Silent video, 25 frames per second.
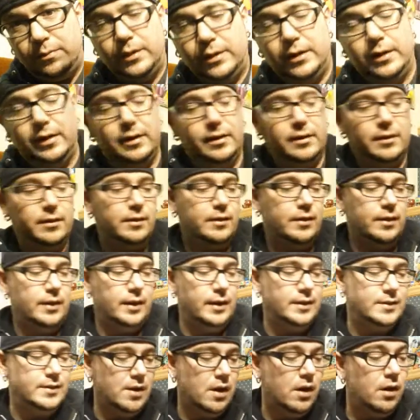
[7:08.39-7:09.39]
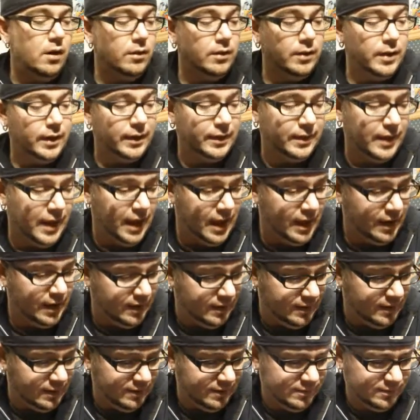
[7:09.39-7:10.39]
but it's all like
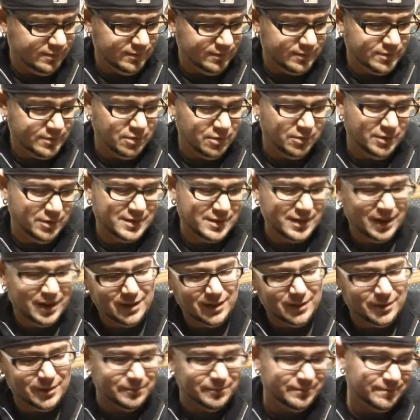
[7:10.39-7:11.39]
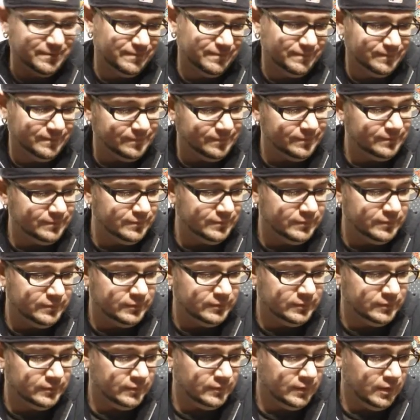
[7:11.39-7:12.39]
that. So it's kind of,
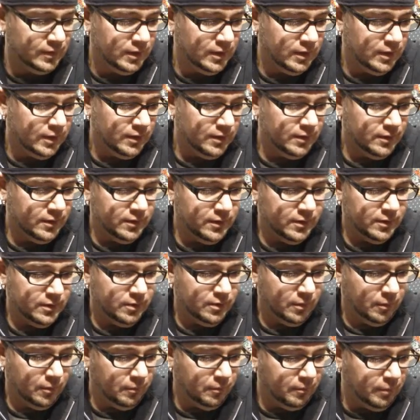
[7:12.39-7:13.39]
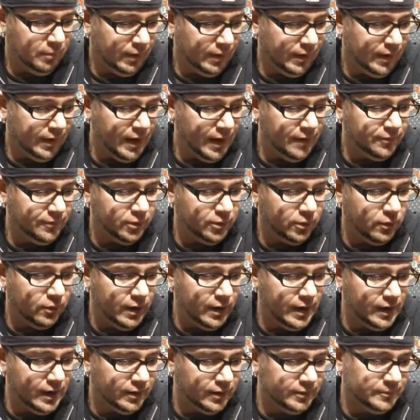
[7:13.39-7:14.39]
mm, but after a
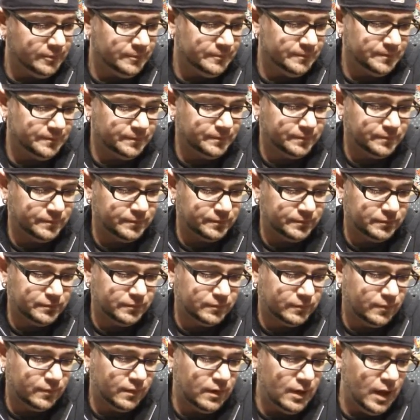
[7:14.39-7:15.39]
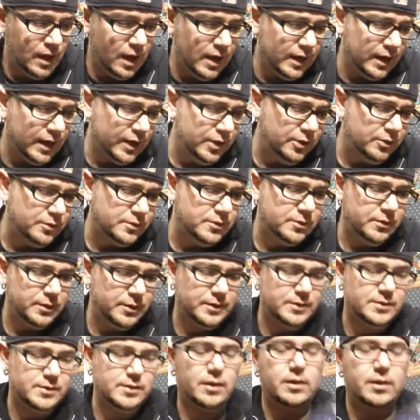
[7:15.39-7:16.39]
while, I got used
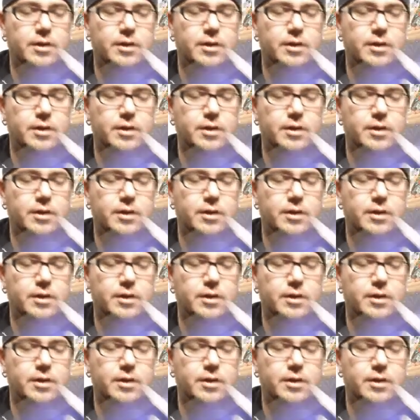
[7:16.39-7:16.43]
to it and